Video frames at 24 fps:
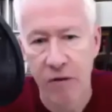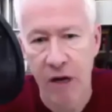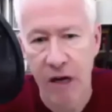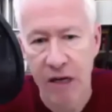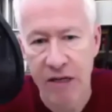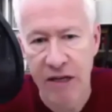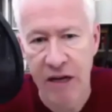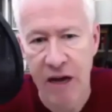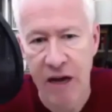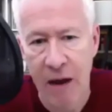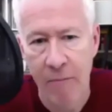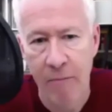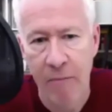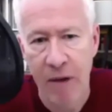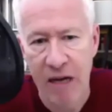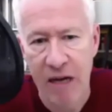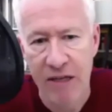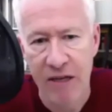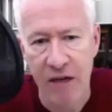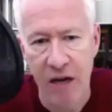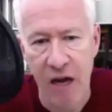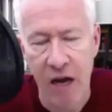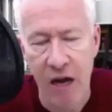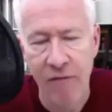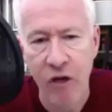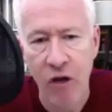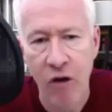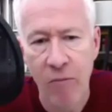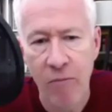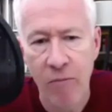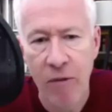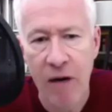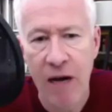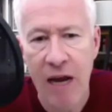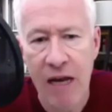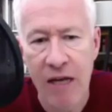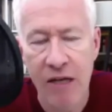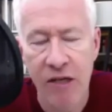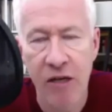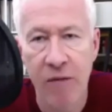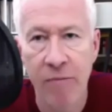as an ambassador? Have you got plans?